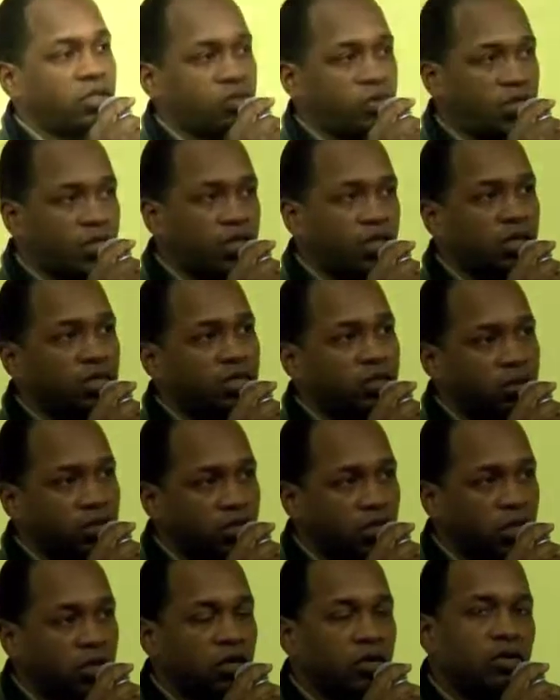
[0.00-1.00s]

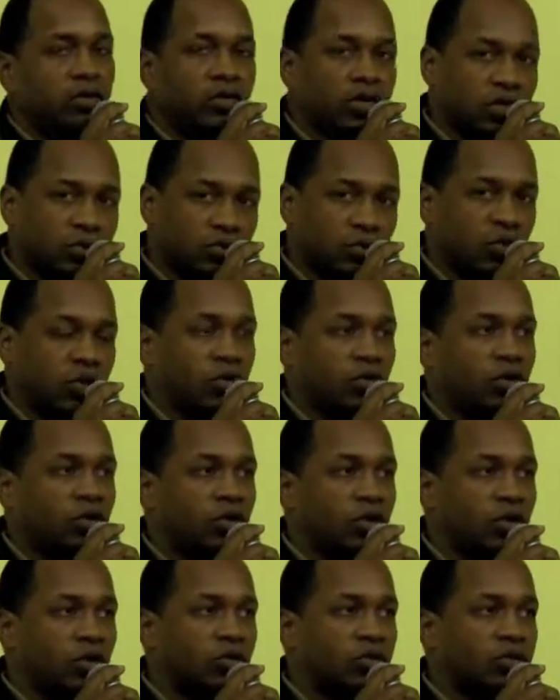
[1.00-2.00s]
expectations here, that's where
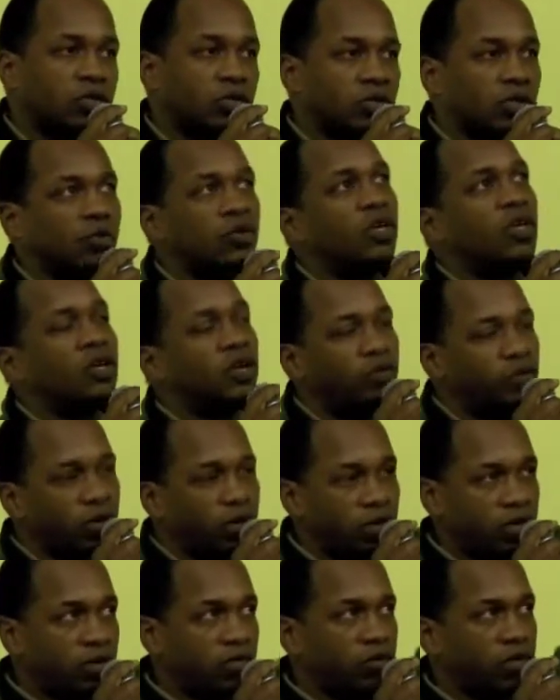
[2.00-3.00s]
they'll go to.
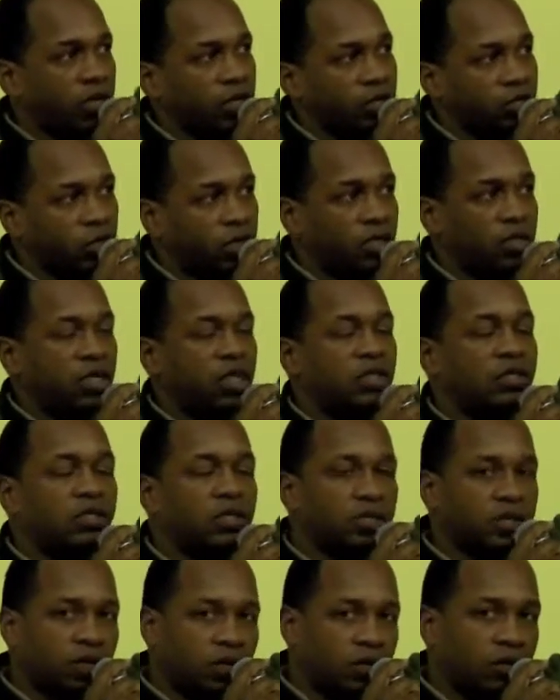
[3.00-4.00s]
They're given
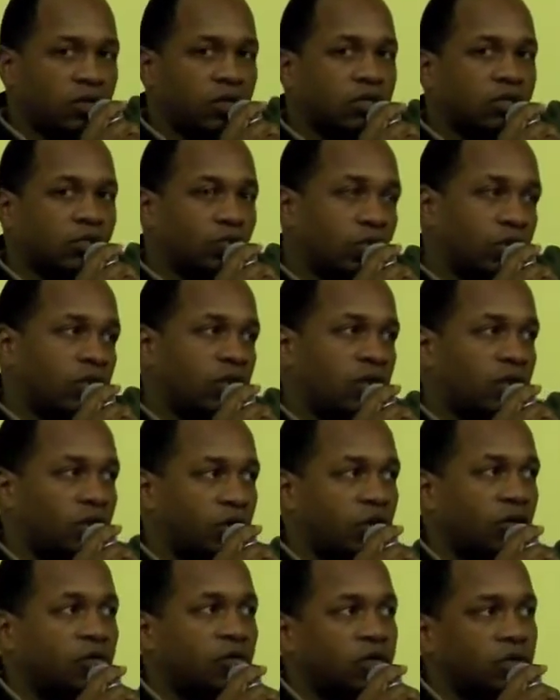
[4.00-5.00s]
expectations here, that's where they'll
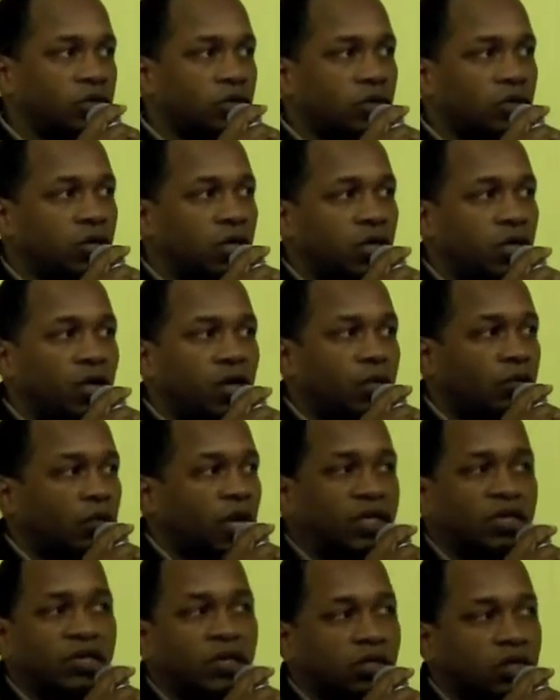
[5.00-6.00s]
go to.
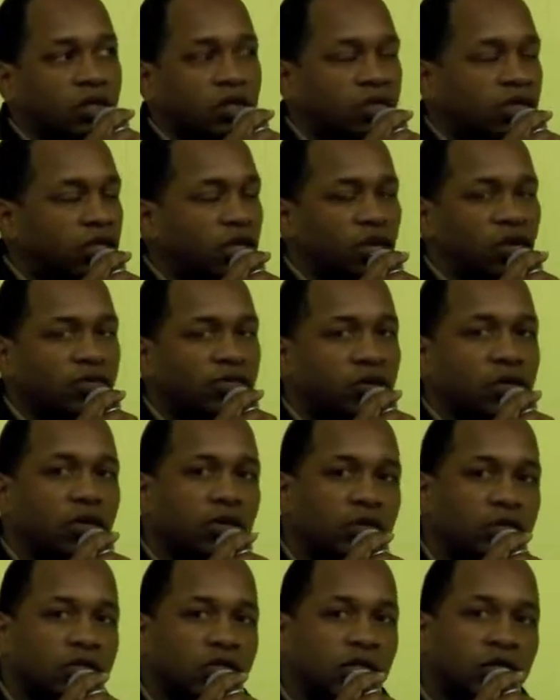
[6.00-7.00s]
My son doesn't have to
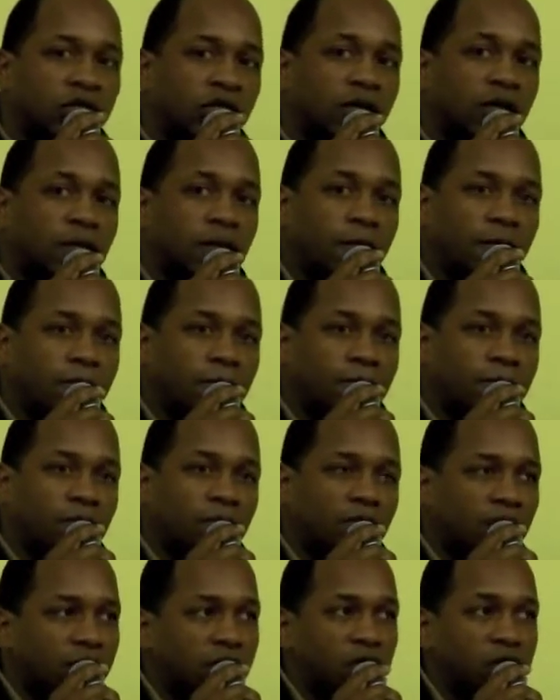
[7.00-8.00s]
go to Lee.
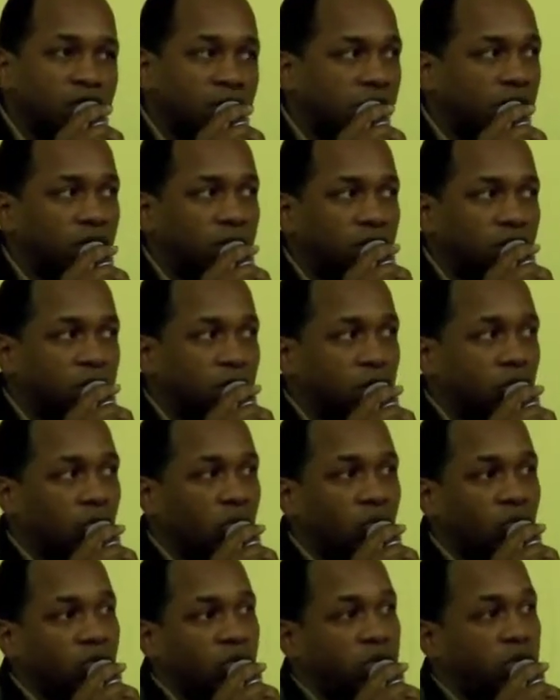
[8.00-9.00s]
My son can
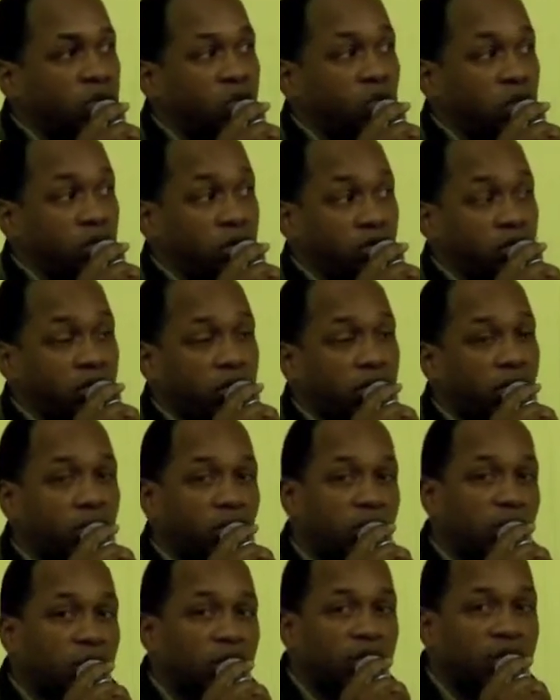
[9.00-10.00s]
go anywhere. He can
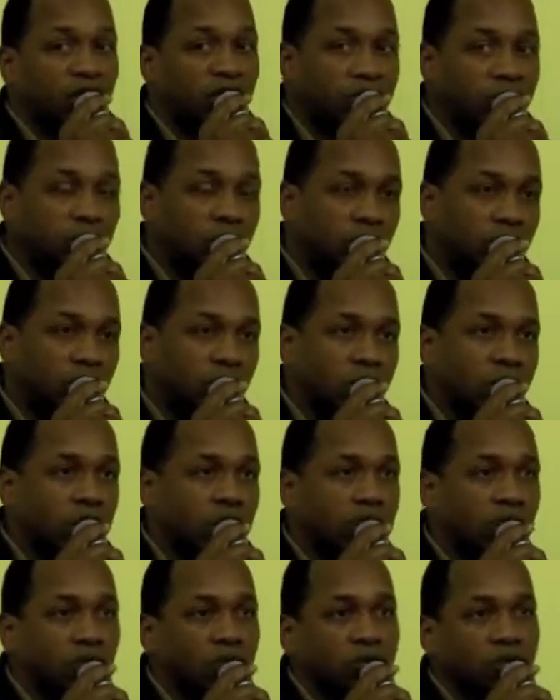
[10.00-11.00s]
go to private school. He
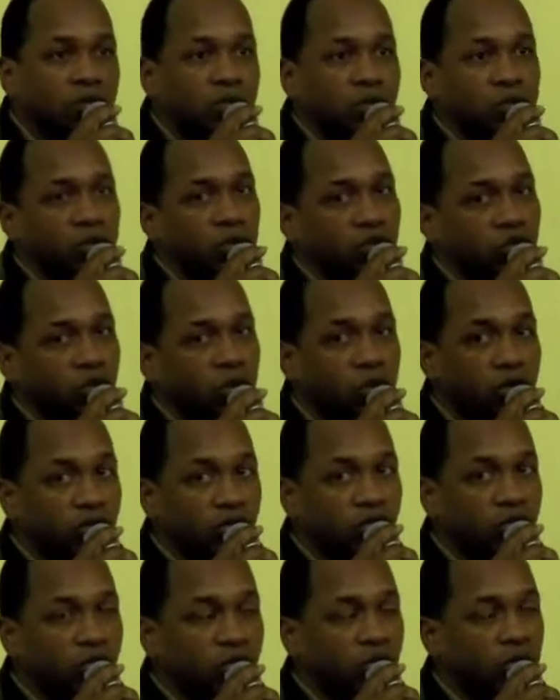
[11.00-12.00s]
can go to a
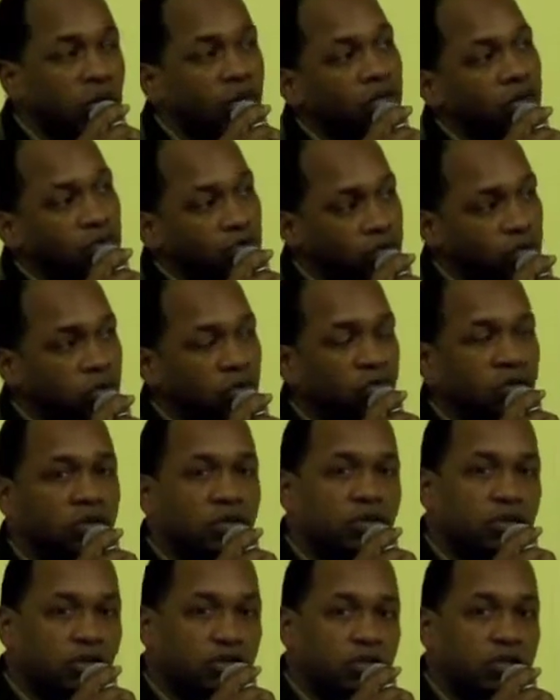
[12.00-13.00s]
charter school. I choose
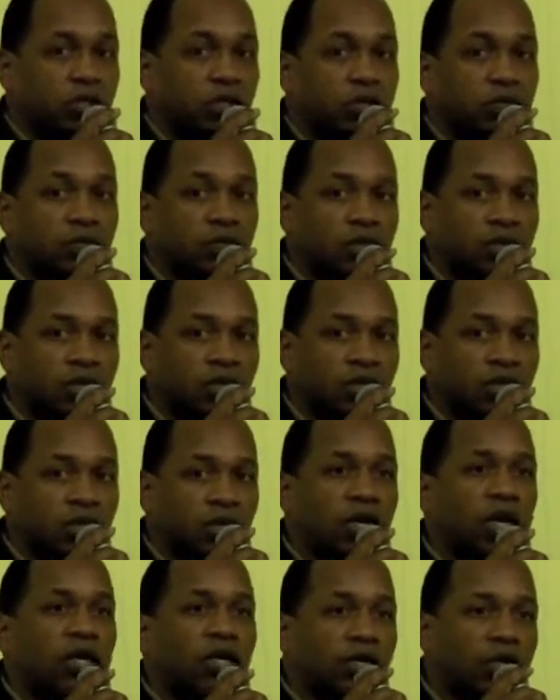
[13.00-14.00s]
to send him to
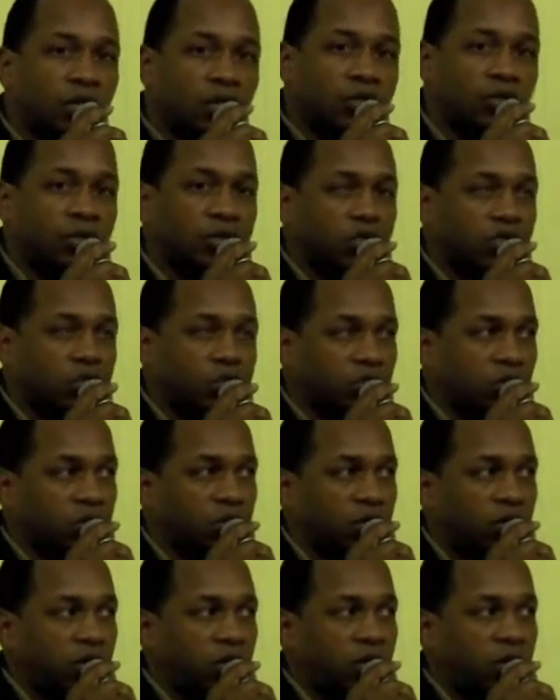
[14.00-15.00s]
Lee and then I
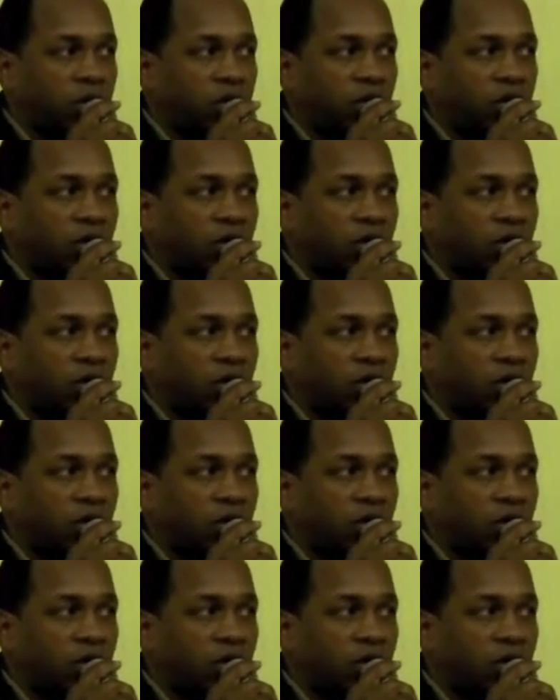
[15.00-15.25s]
participate.